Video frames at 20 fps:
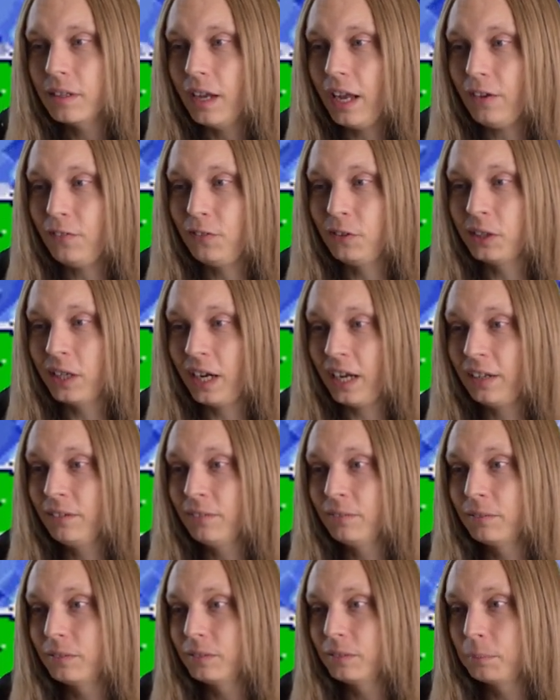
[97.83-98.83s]
If you
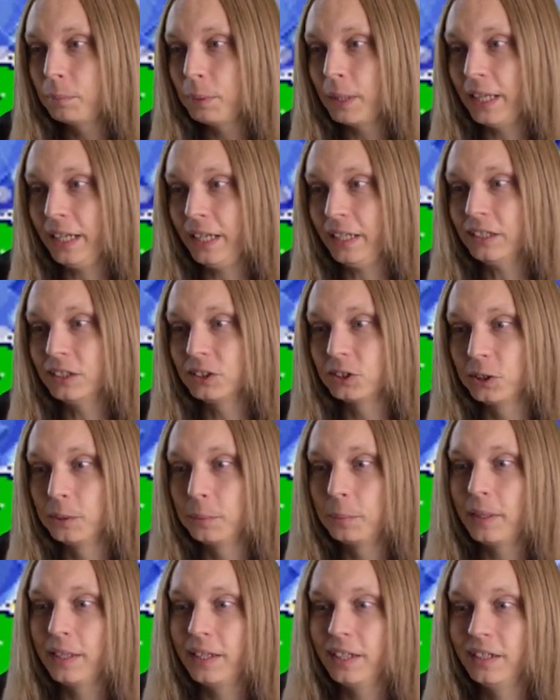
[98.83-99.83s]
can play it
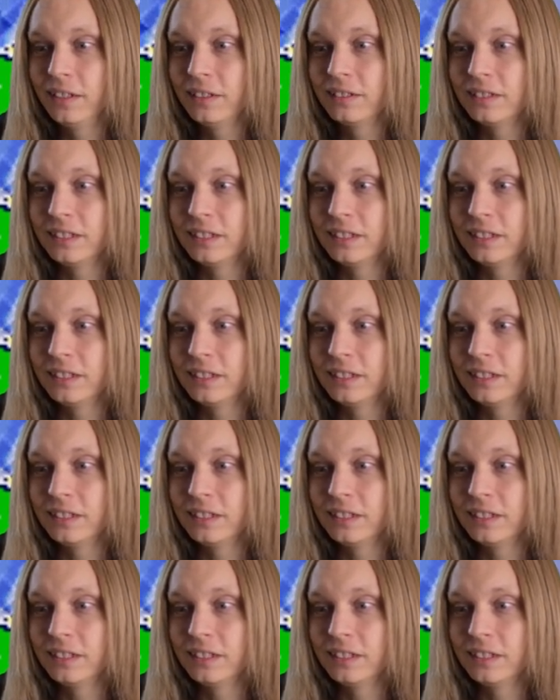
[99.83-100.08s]
2-player,